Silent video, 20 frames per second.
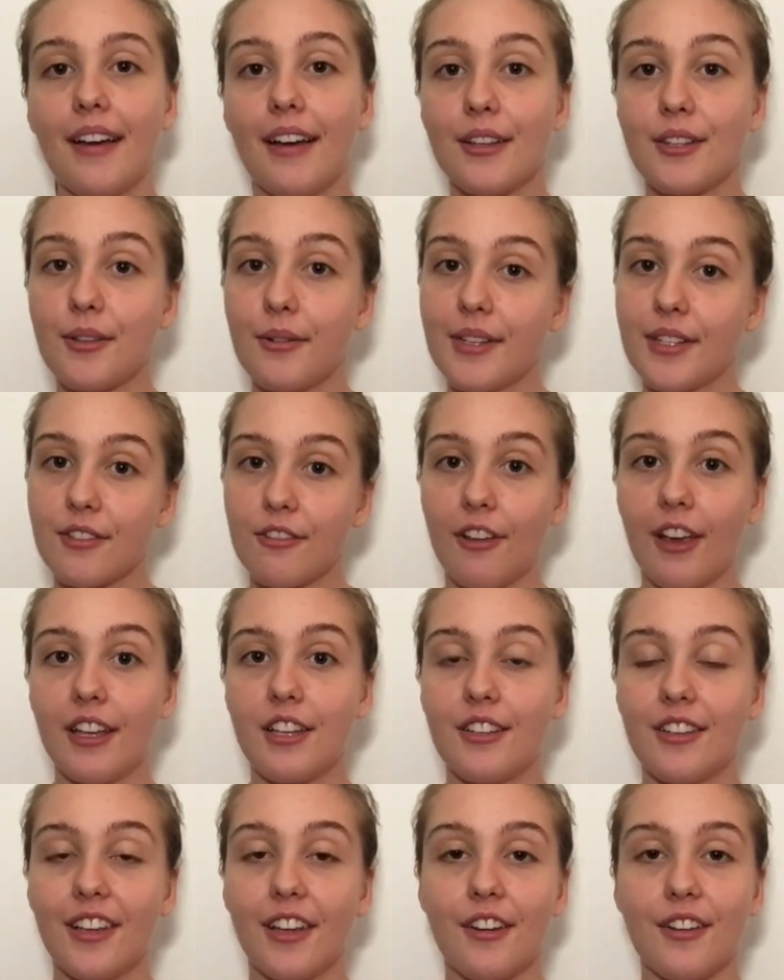It's always great
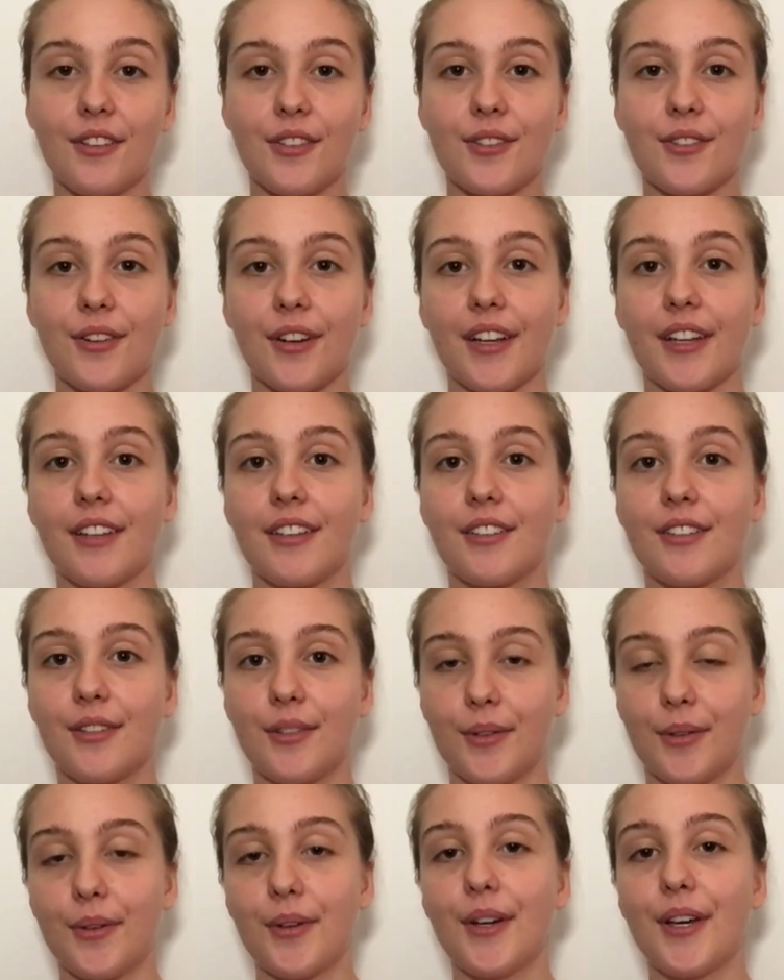to hear a story
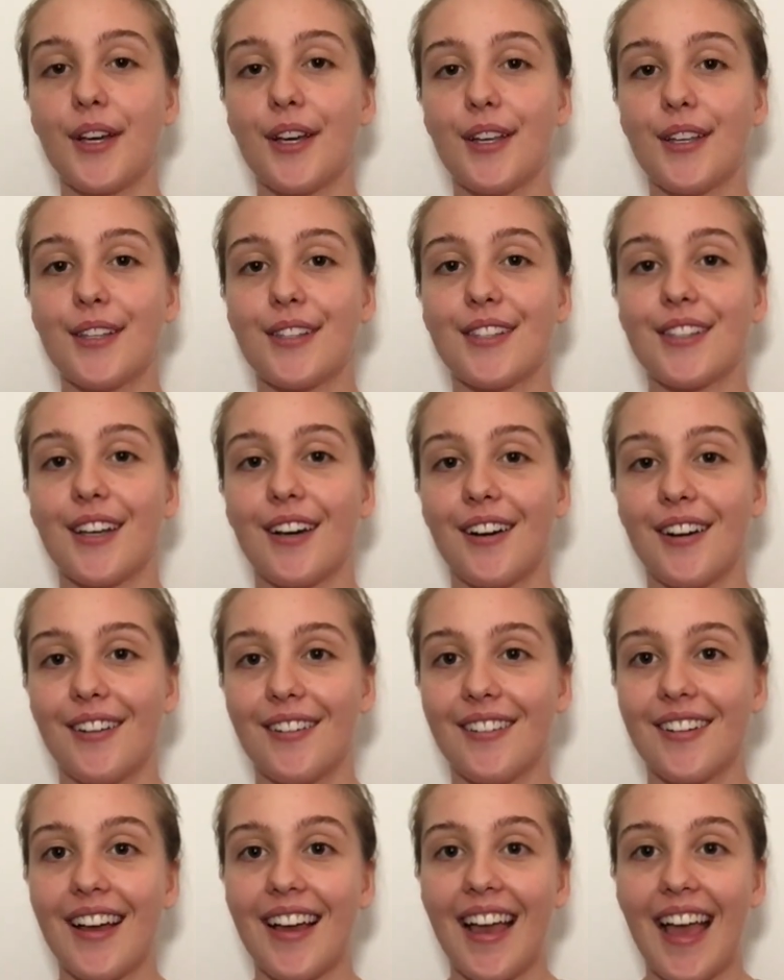too.
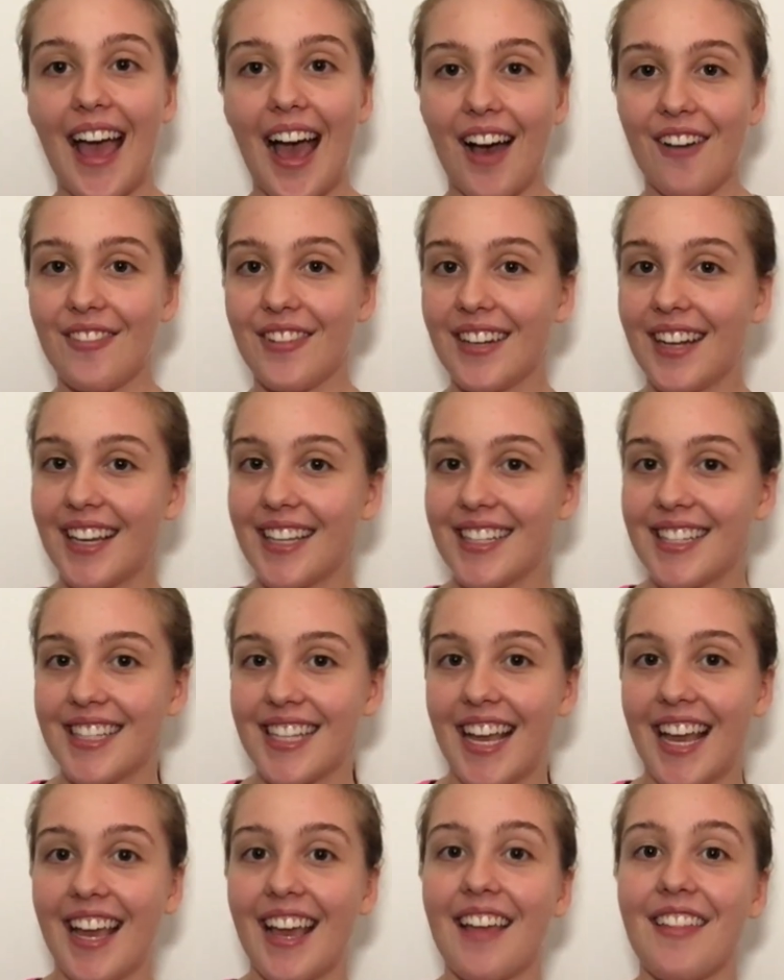So have a nice
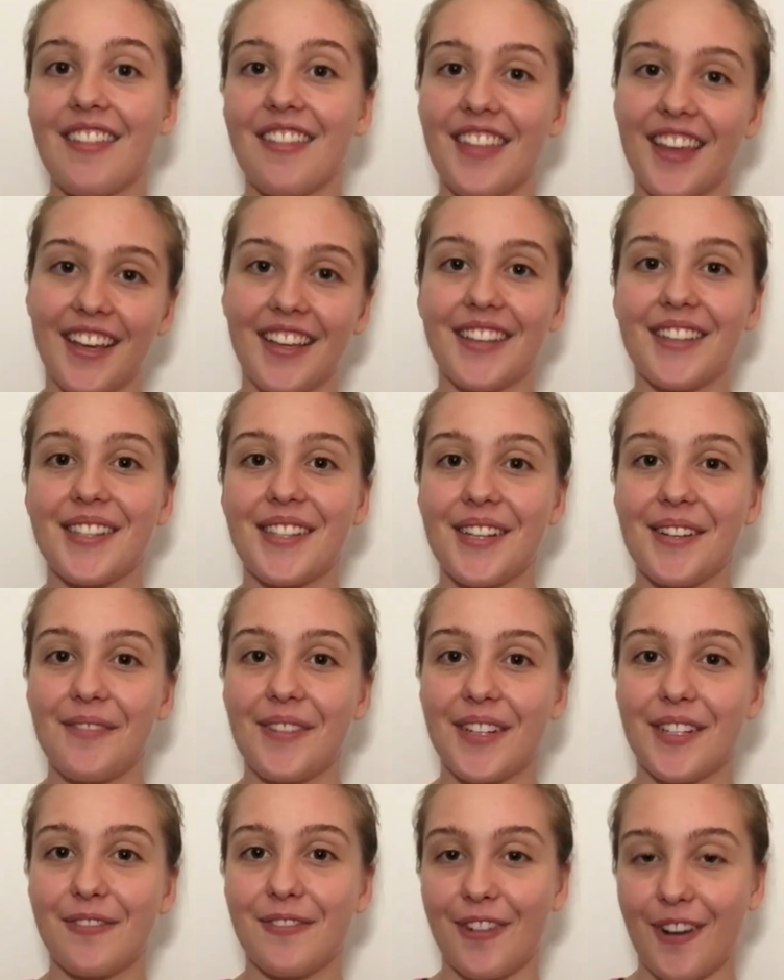day, and thank you so
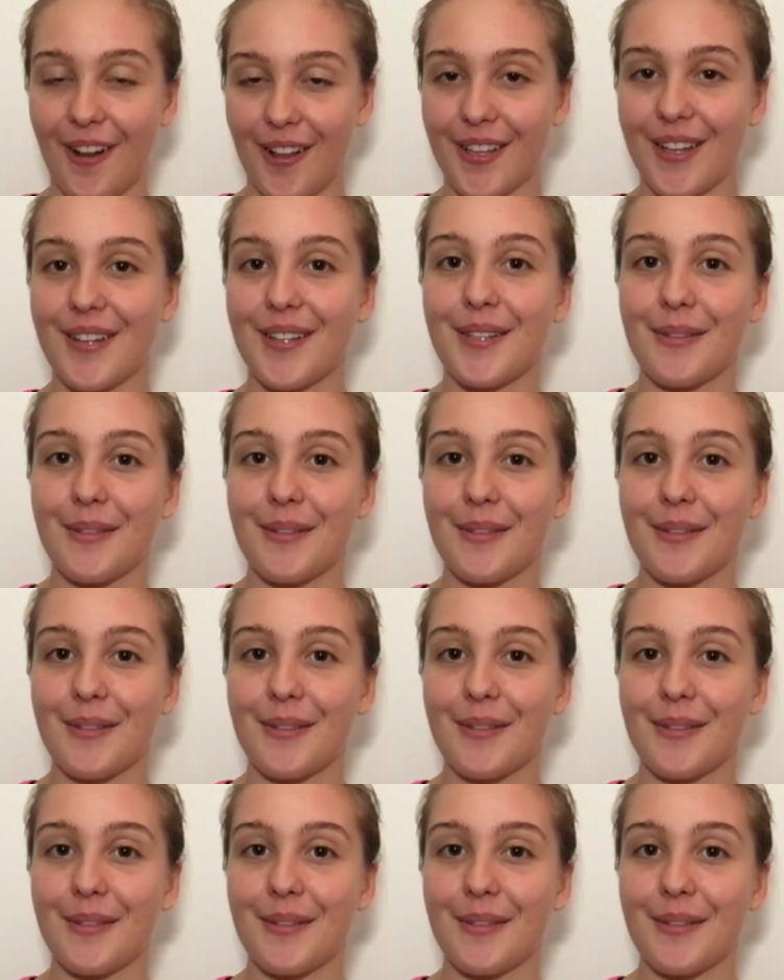much for all your